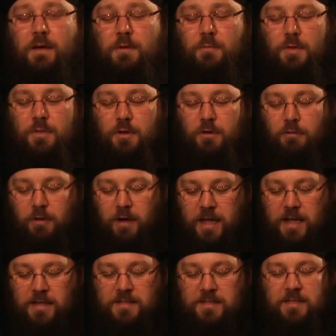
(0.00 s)
with
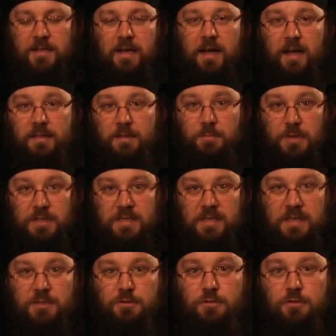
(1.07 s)
grace and the
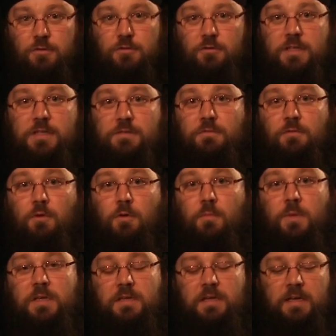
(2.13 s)
potential to
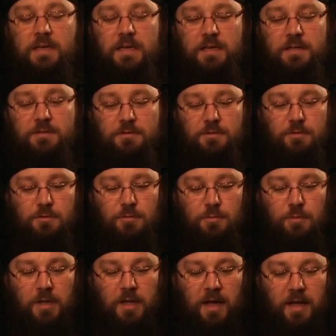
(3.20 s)
transform it into new
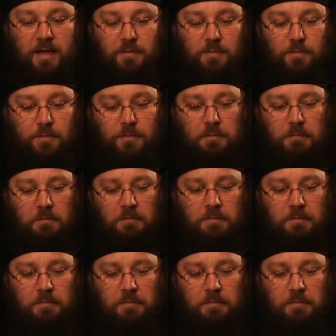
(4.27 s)
life.